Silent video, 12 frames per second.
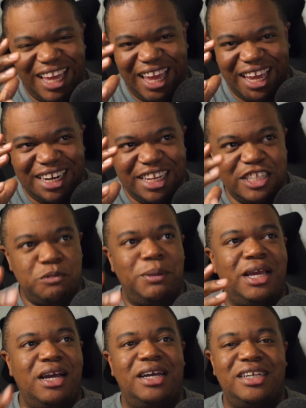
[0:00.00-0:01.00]
And it's
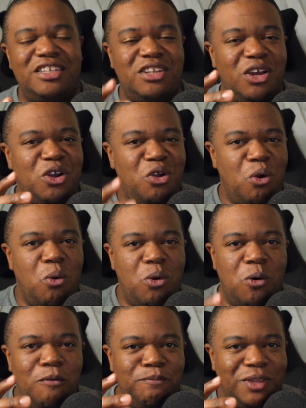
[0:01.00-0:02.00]
because
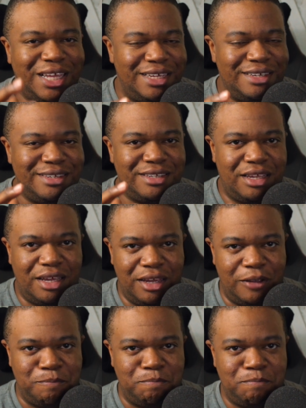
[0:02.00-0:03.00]
Google is
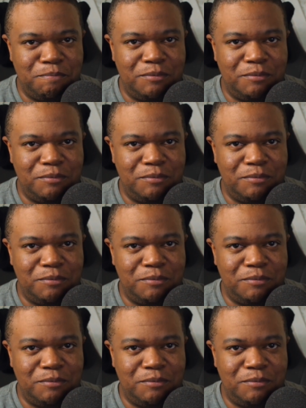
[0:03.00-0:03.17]
king.